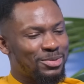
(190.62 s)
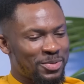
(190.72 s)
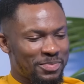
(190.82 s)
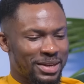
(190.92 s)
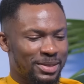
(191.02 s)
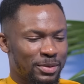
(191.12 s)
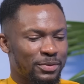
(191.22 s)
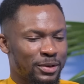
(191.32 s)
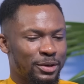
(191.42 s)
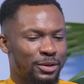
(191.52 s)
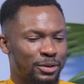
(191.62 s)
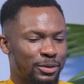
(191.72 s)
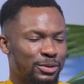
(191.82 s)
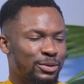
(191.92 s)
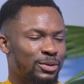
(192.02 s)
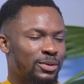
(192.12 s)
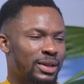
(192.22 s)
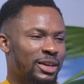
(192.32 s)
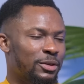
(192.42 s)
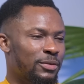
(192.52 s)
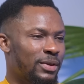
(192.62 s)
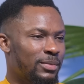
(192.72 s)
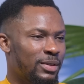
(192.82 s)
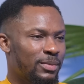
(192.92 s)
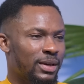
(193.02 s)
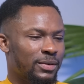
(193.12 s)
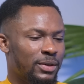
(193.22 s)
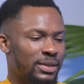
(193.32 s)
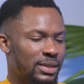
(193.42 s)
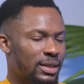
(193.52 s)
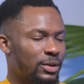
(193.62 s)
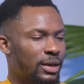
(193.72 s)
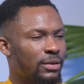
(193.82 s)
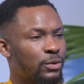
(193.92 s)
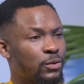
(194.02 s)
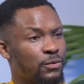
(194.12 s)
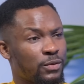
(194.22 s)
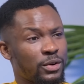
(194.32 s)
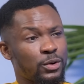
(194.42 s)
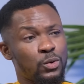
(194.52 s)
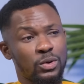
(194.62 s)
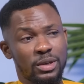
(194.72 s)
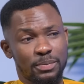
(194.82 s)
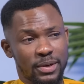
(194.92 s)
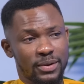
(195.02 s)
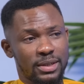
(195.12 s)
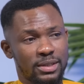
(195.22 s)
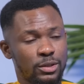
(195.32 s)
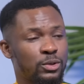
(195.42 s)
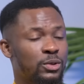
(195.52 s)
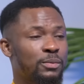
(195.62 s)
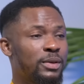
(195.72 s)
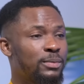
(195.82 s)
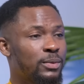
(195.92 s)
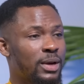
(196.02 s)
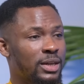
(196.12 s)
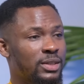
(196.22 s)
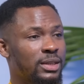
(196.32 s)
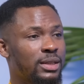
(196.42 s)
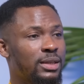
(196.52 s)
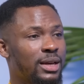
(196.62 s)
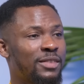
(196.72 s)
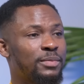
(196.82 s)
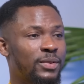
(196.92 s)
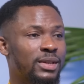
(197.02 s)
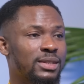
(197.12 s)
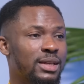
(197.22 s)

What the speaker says: what makes me very curious to know, like, your family background. Is it that you have very older parents? You know, some people actually have parents